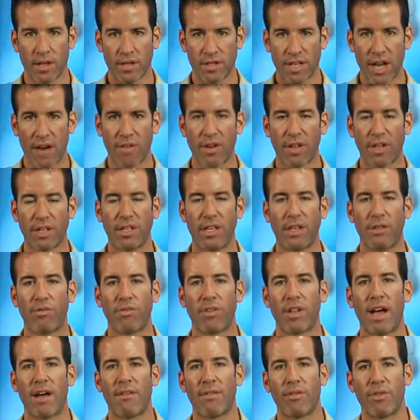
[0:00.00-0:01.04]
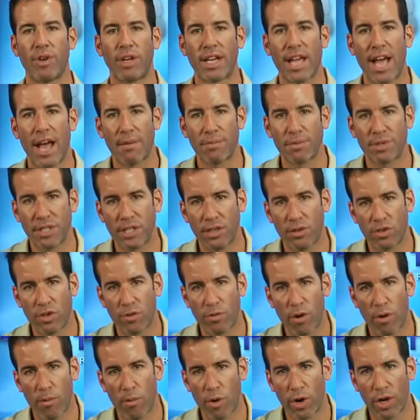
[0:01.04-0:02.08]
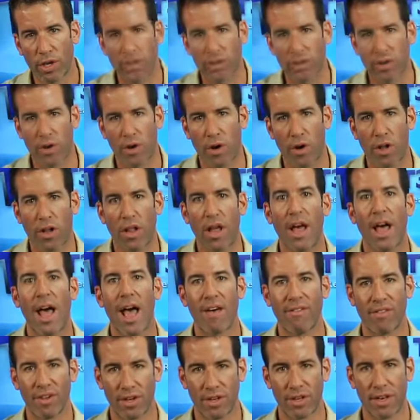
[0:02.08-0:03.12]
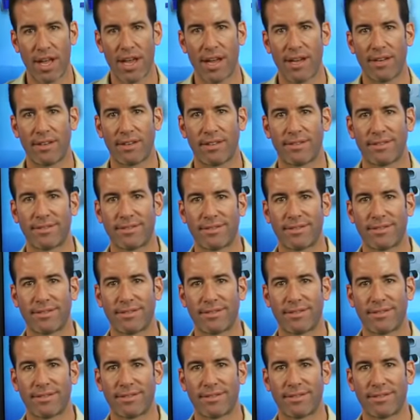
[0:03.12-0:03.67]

Scott Redler, T three Live, the recap. See you tomorrow morning at the call. Have a good night.